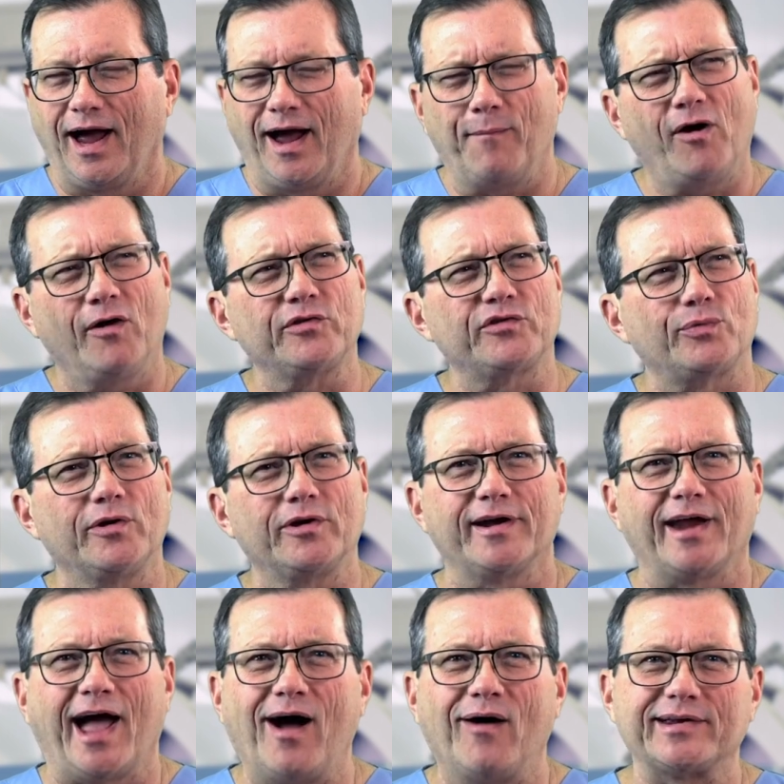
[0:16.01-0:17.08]
I've always
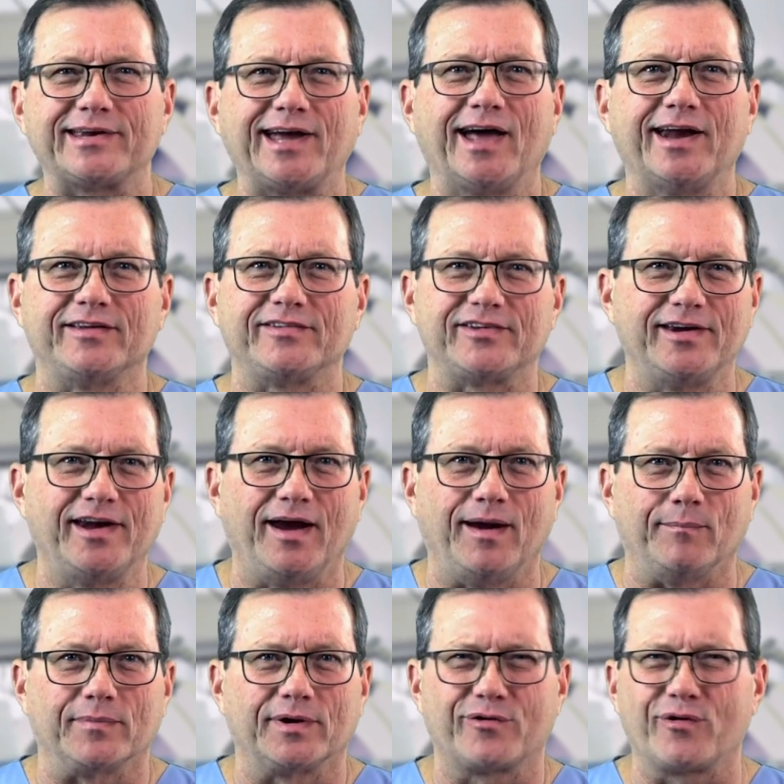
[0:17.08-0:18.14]
wondered how it got its
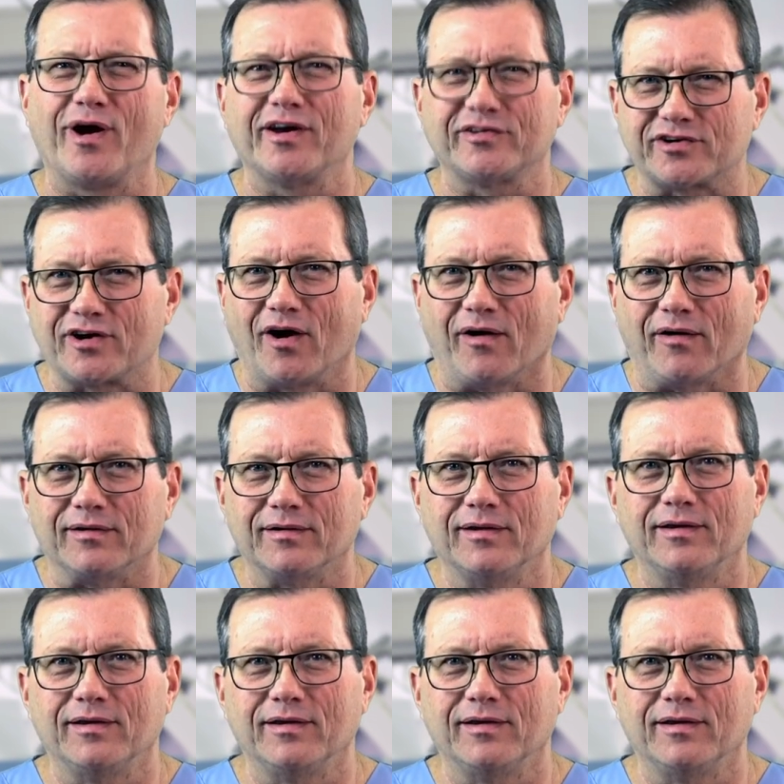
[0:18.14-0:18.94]
name, crash cart.